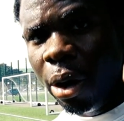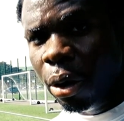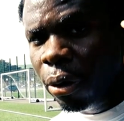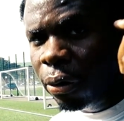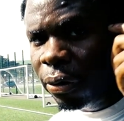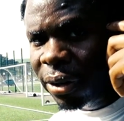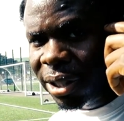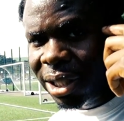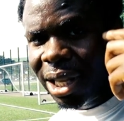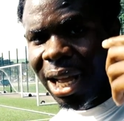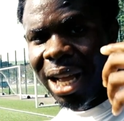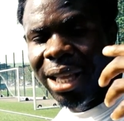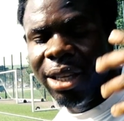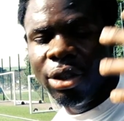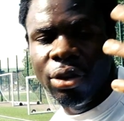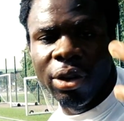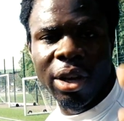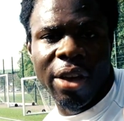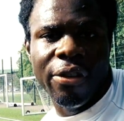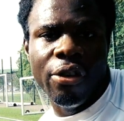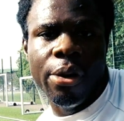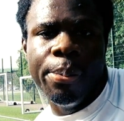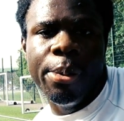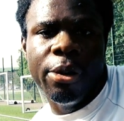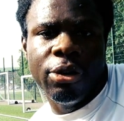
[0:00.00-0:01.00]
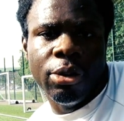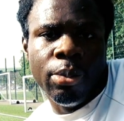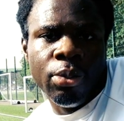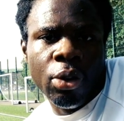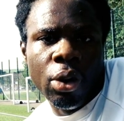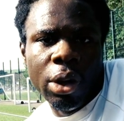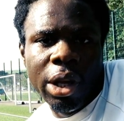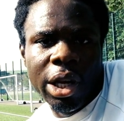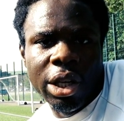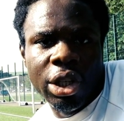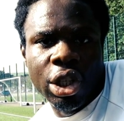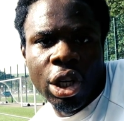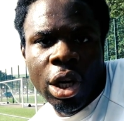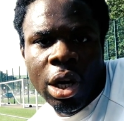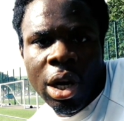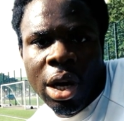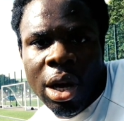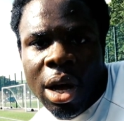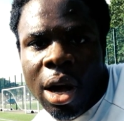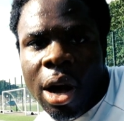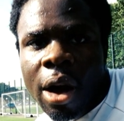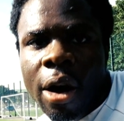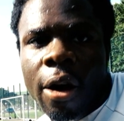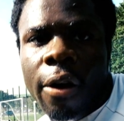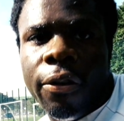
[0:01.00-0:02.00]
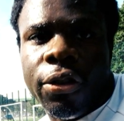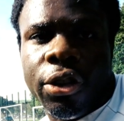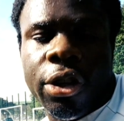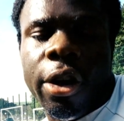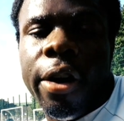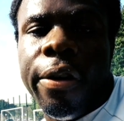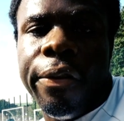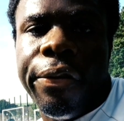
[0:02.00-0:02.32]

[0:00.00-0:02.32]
obviously I need to give you a bit of some knowledge of certain